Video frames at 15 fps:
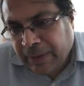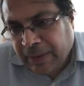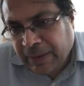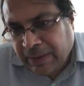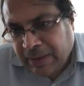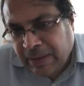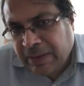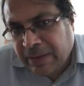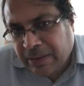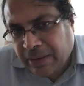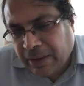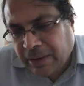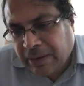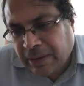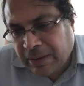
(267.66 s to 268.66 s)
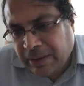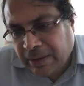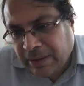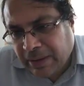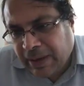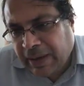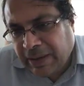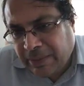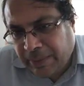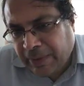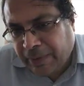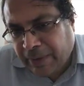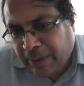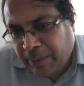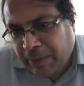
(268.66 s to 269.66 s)
This is not the right way
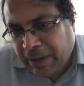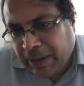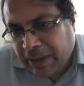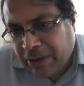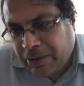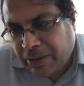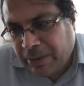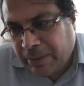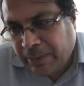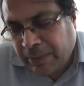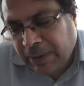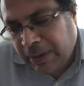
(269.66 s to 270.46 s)
of communication.